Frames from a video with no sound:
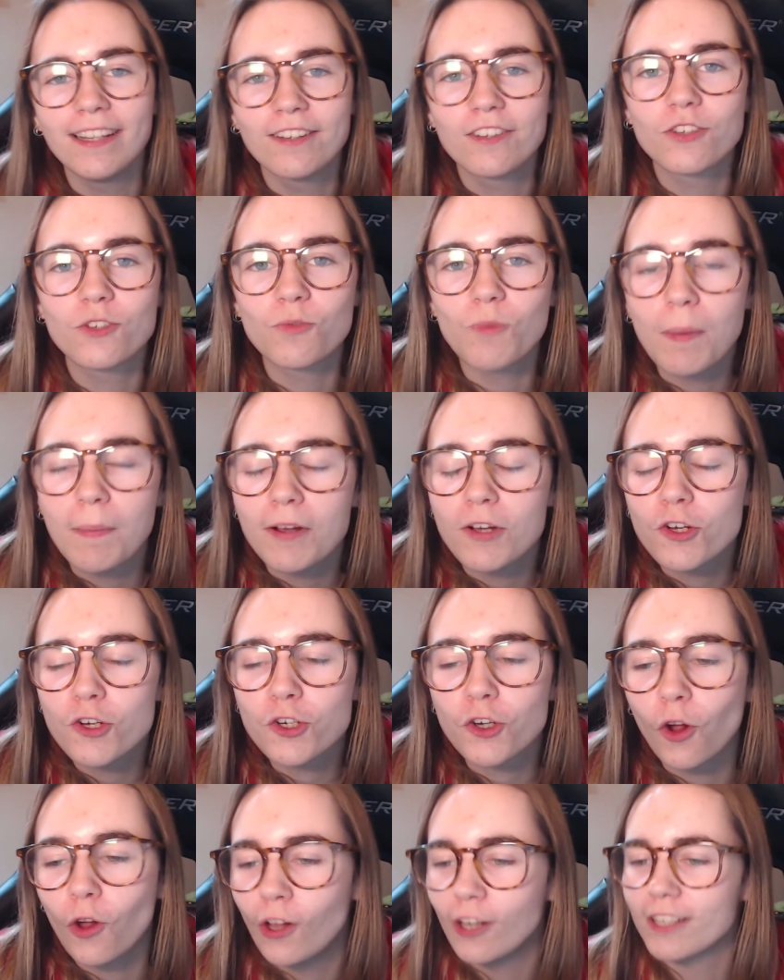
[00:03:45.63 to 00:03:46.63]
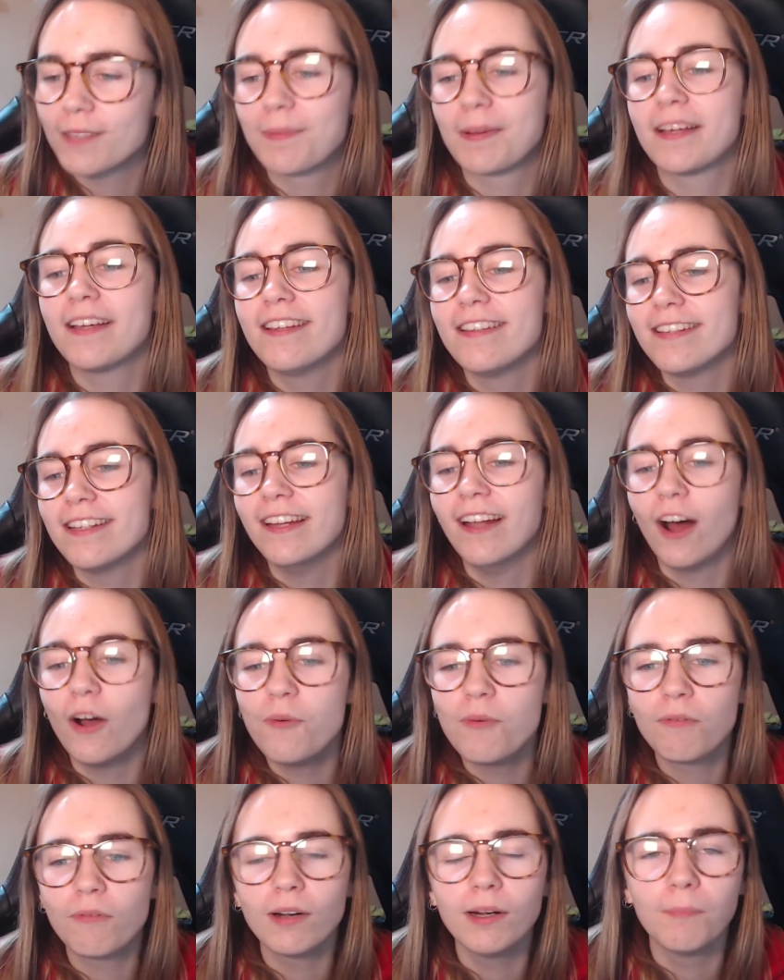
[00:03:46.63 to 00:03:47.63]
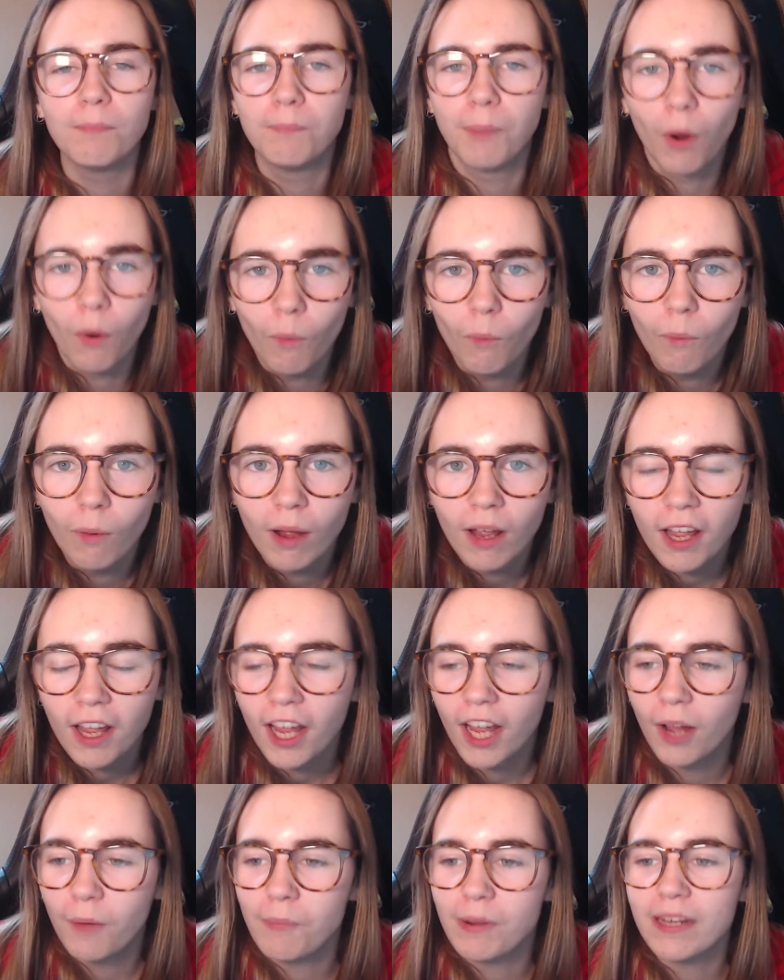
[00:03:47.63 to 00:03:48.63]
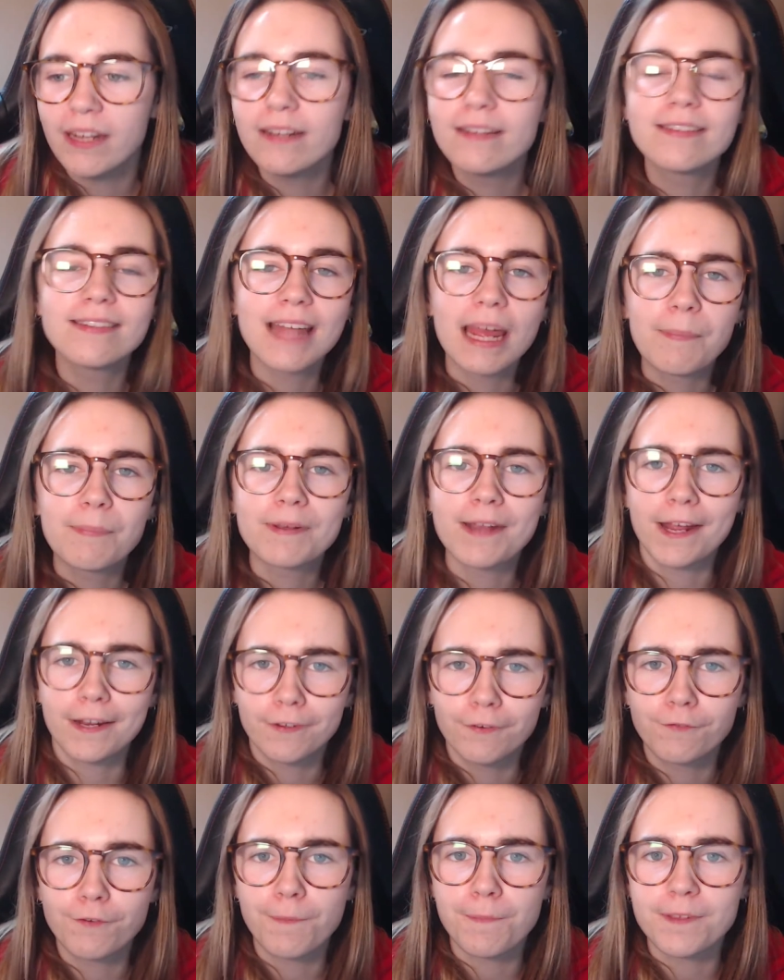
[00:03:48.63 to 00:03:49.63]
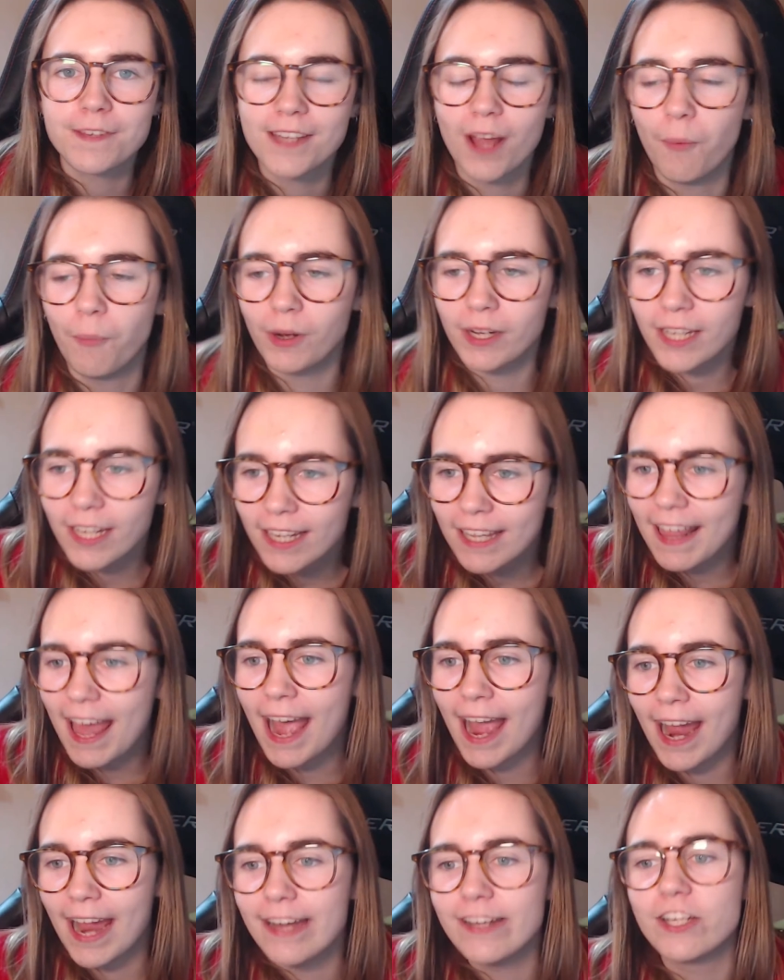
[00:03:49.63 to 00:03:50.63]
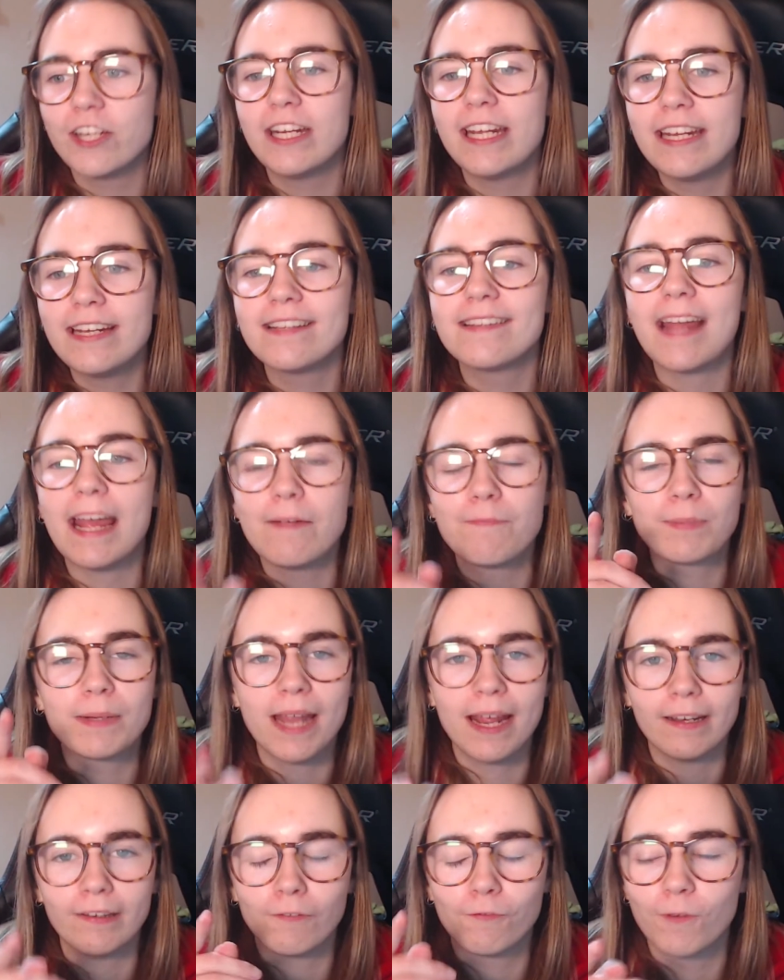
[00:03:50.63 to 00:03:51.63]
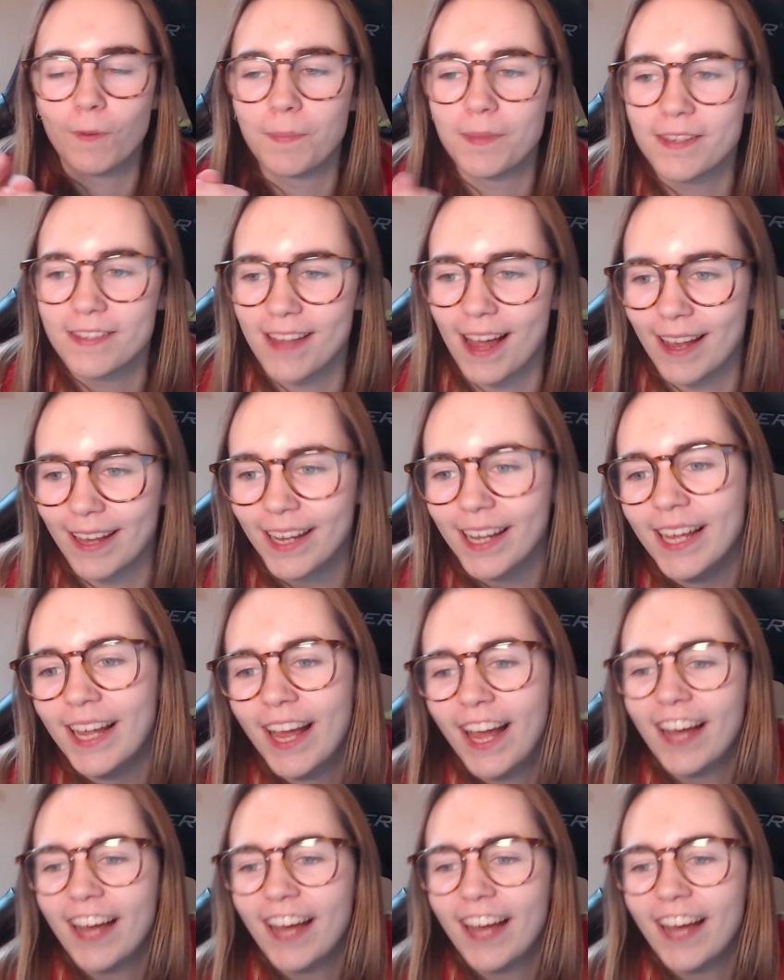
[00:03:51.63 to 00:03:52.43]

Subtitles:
little swimming shorts, because, you know, we're in a pool and we need to stay protected from the sun. When you're that age, you need to stay protected from the sun.